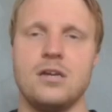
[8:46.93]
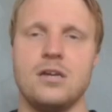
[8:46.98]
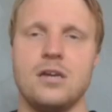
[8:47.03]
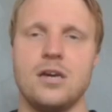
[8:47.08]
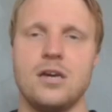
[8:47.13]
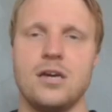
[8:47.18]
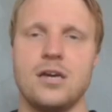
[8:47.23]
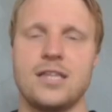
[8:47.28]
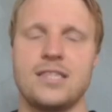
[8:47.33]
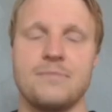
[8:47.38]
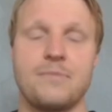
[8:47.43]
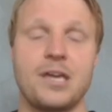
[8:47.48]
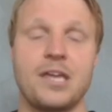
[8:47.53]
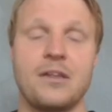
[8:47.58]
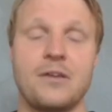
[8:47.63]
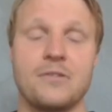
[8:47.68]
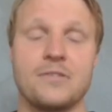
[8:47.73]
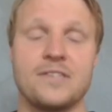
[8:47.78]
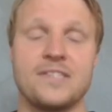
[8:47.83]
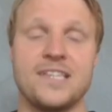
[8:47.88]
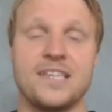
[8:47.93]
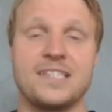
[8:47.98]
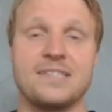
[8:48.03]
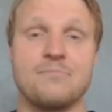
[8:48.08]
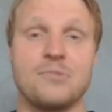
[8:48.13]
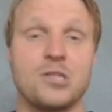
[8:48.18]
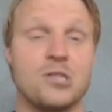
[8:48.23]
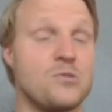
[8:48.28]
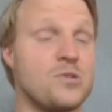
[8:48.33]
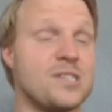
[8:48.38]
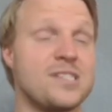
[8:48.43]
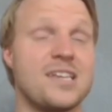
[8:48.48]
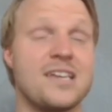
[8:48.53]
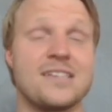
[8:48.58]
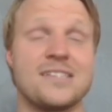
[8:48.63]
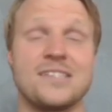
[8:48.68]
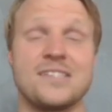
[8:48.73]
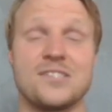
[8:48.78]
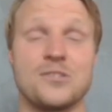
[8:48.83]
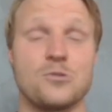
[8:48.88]
at the beginning of the season. But Luis
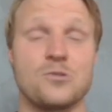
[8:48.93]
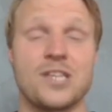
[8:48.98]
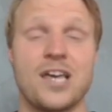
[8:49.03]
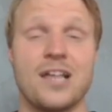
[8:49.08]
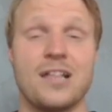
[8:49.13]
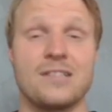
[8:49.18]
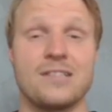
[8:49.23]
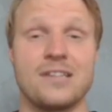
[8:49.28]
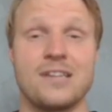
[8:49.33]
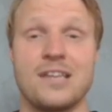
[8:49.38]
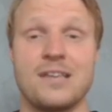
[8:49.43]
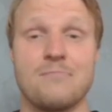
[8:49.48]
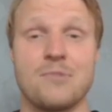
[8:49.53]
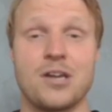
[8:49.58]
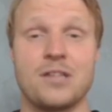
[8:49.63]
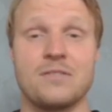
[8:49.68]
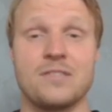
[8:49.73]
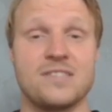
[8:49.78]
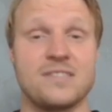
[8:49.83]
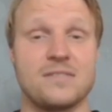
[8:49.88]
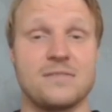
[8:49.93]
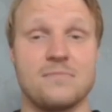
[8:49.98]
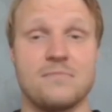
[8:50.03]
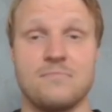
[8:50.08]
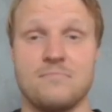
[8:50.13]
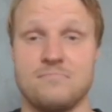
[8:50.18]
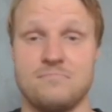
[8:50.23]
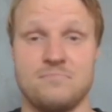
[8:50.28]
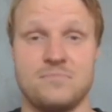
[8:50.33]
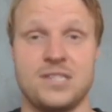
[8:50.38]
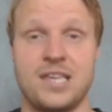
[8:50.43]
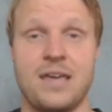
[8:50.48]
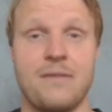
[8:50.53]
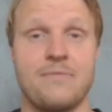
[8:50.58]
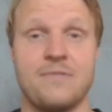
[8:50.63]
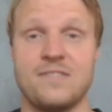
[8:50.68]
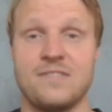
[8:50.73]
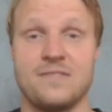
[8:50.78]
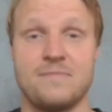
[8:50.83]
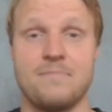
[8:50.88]
Diaz is so talented, he might
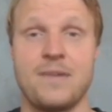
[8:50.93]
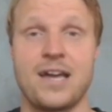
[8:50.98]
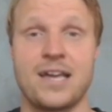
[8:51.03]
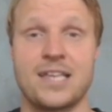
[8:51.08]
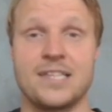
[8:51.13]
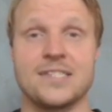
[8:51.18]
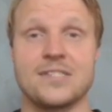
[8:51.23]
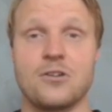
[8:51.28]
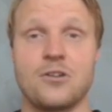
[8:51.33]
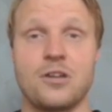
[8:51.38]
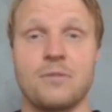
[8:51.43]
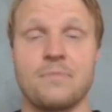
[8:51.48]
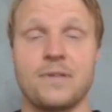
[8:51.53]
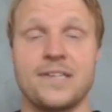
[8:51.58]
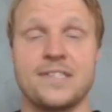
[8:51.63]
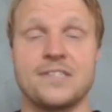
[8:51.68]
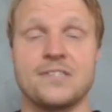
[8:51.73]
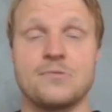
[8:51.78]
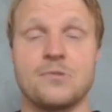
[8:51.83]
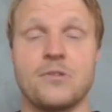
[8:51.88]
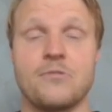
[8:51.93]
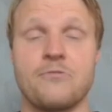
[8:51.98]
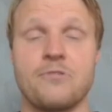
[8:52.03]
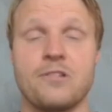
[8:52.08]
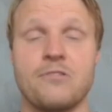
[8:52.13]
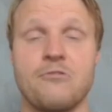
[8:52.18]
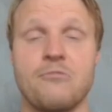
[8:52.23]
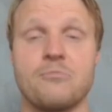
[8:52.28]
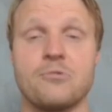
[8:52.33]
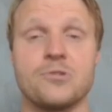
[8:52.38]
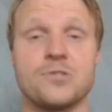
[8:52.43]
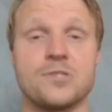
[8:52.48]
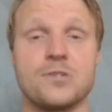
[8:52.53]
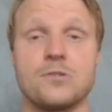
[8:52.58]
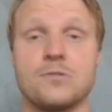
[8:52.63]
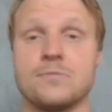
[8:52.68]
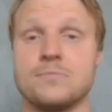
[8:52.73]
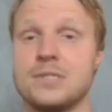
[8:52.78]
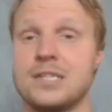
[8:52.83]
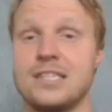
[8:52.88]
get back his starting place as well for Liverpool,
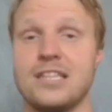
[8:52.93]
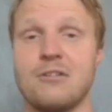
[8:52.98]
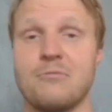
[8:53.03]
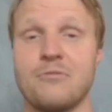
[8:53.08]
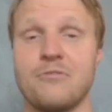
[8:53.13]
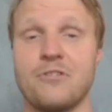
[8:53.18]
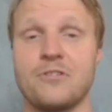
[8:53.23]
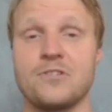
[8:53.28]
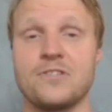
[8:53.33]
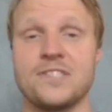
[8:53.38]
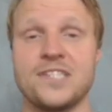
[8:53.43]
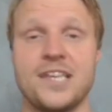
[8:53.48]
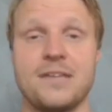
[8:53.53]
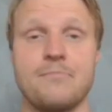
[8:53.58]
so that'll be fun to see.